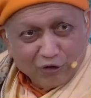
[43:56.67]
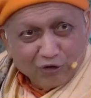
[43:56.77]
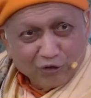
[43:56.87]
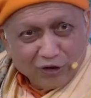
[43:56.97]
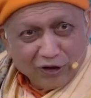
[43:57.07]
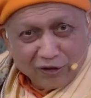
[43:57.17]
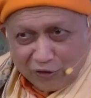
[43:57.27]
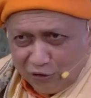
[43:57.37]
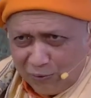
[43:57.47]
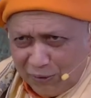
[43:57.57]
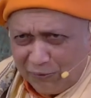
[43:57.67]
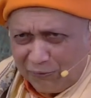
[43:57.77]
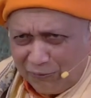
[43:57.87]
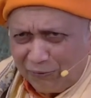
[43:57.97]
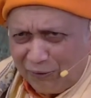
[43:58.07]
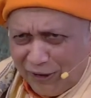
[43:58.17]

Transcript: and sugar to be